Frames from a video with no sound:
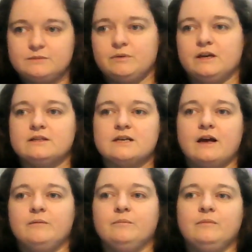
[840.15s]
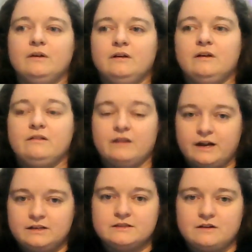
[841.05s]
because
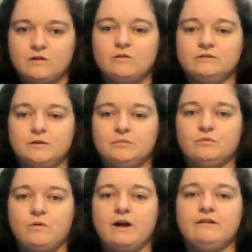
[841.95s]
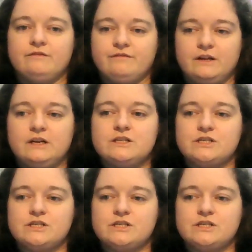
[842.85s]
that is goal number one. Finish